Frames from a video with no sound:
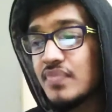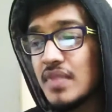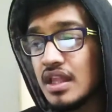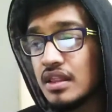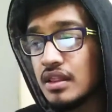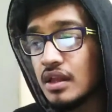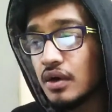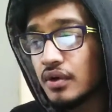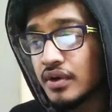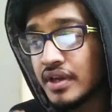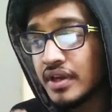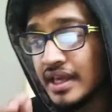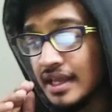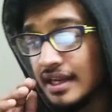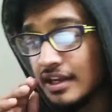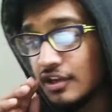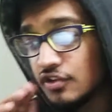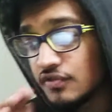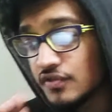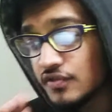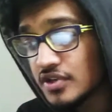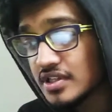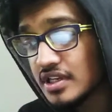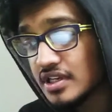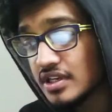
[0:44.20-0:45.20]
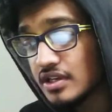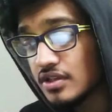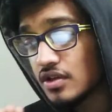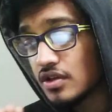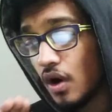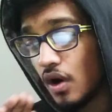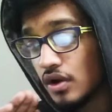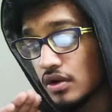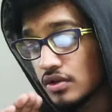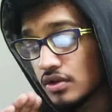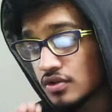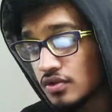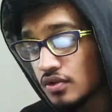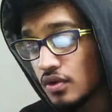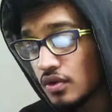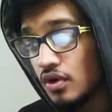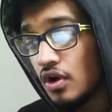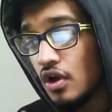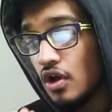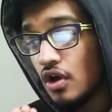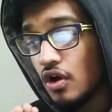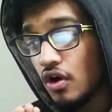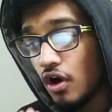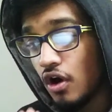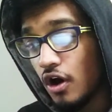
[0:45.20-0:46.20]
now keele universities also
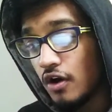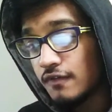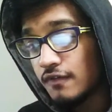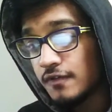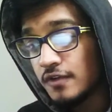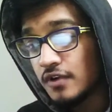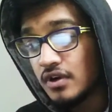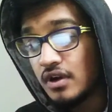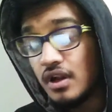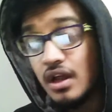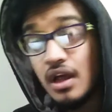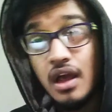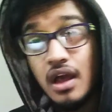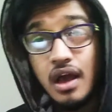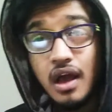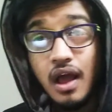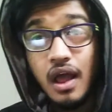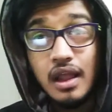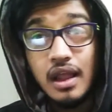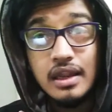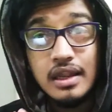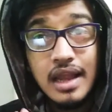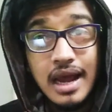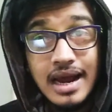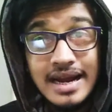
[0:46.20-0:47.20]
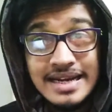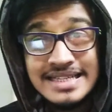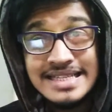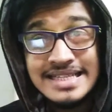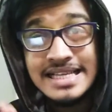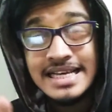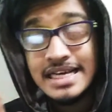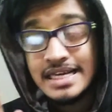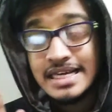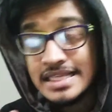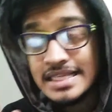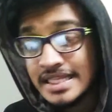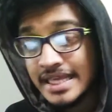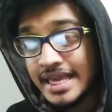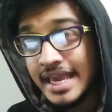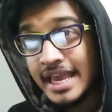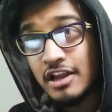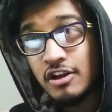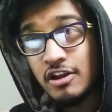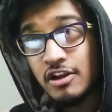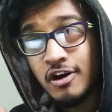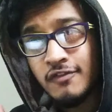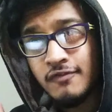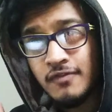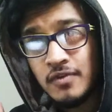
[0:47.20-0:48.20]
offer a large
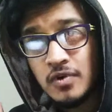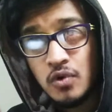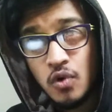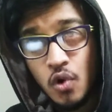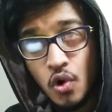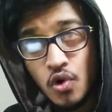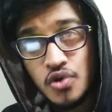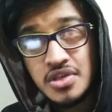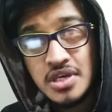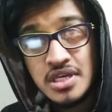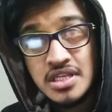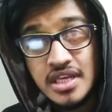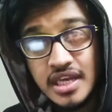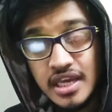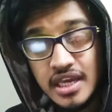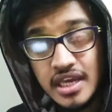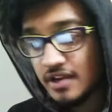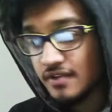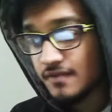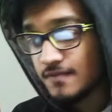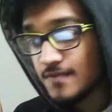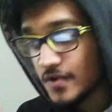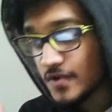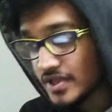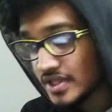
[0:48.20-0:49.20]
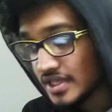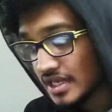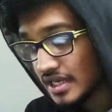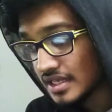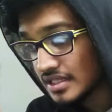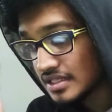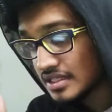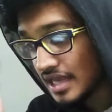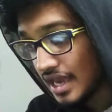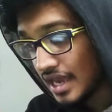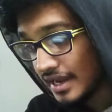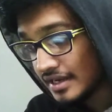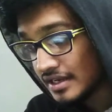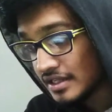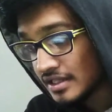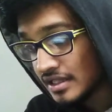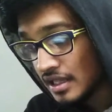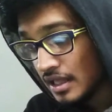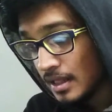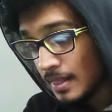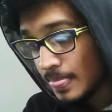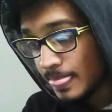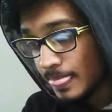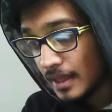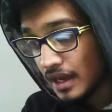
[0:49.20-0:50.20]
scale of courses in forensic science
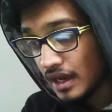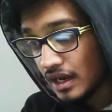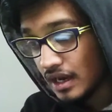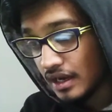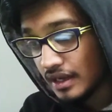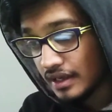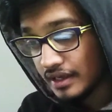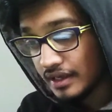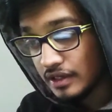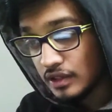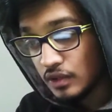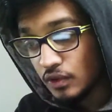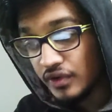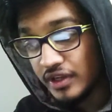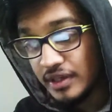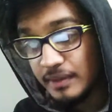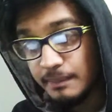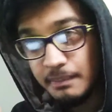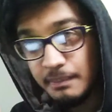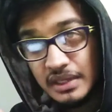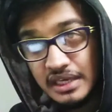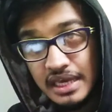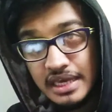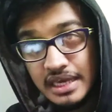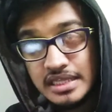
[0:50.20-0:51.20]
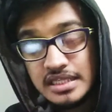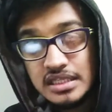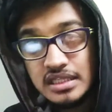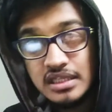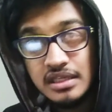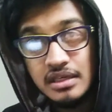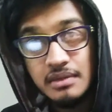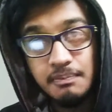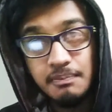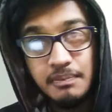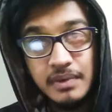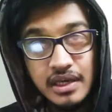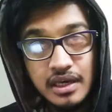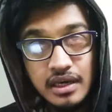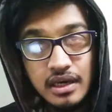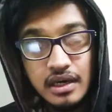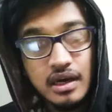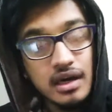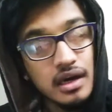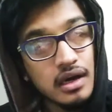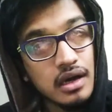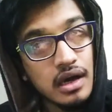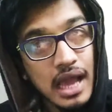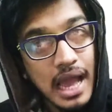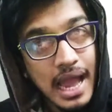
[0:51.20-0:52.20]
uh, including BSc B,
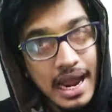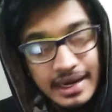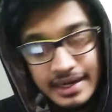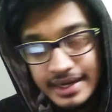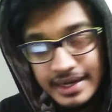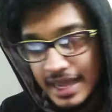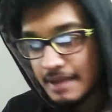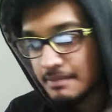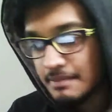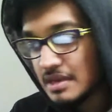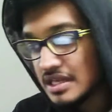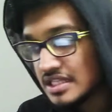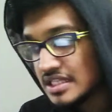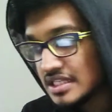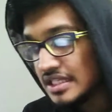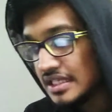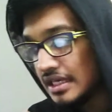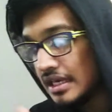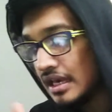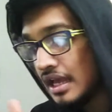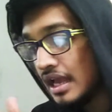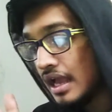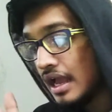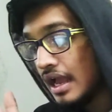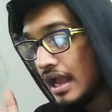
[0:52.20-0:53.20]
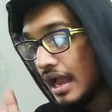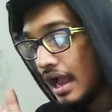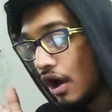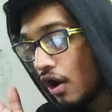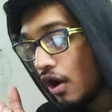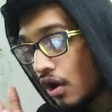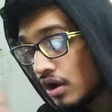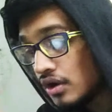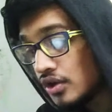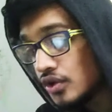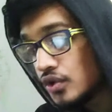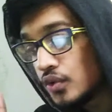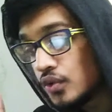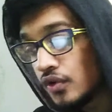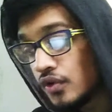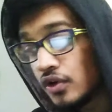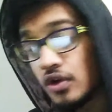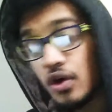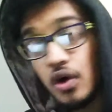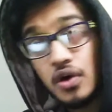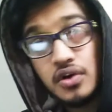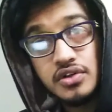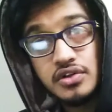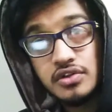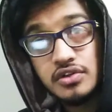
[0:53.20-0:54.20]
uh, and MSc or dual
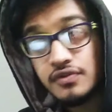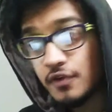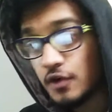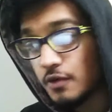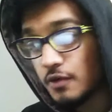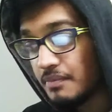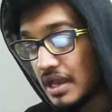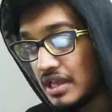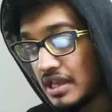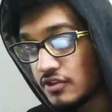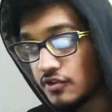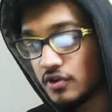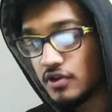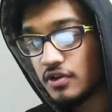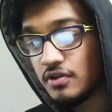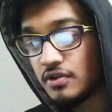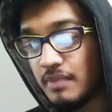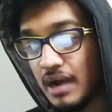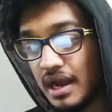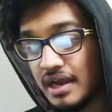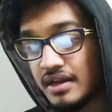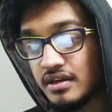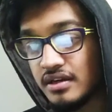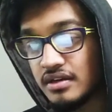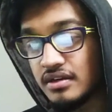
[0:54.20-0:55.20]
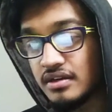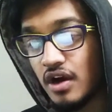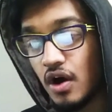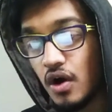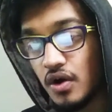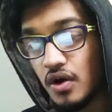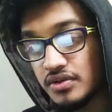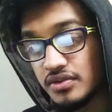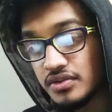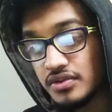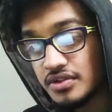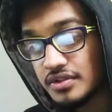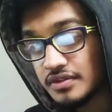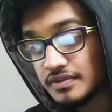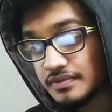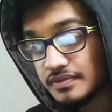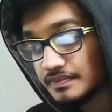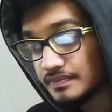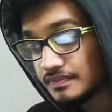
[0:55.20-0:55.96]
honors for major or minor honors.